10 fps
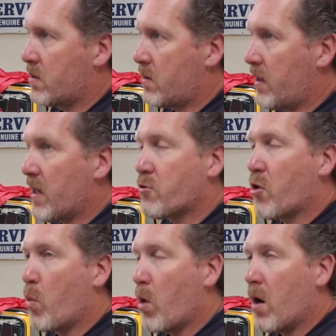
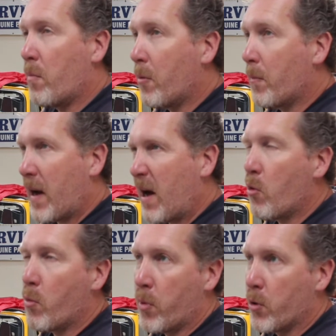electric water pump
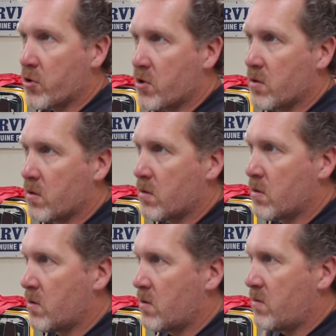output
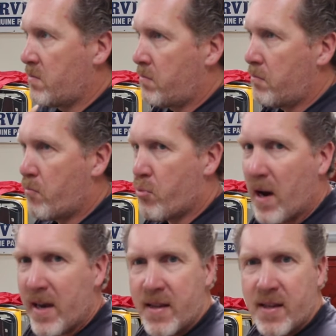
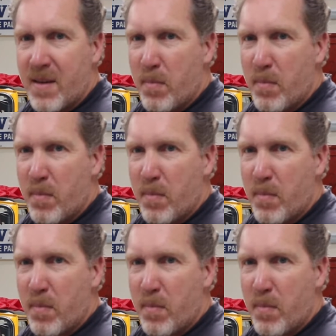brackety